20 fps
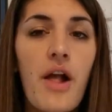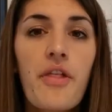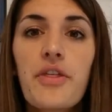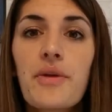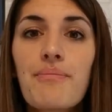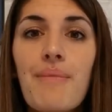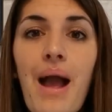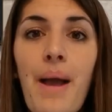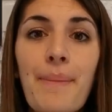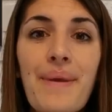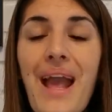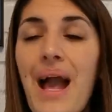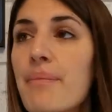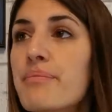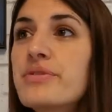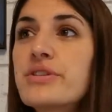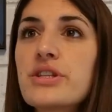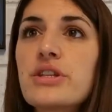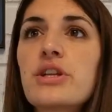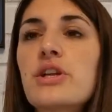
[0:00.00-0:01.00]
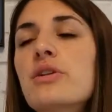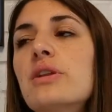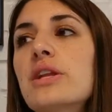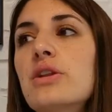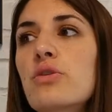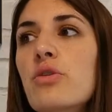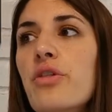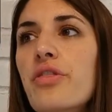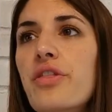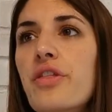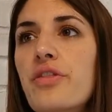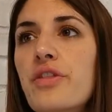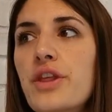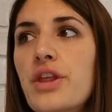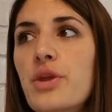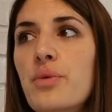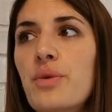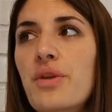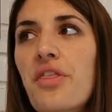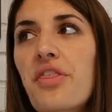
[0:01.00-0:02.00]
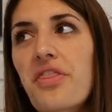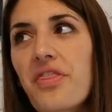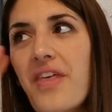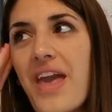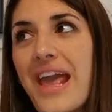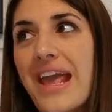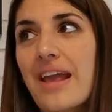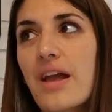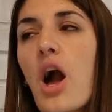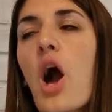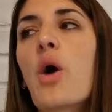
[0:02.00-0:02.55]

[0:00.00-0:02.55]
that might be absolutely nothing that you would think,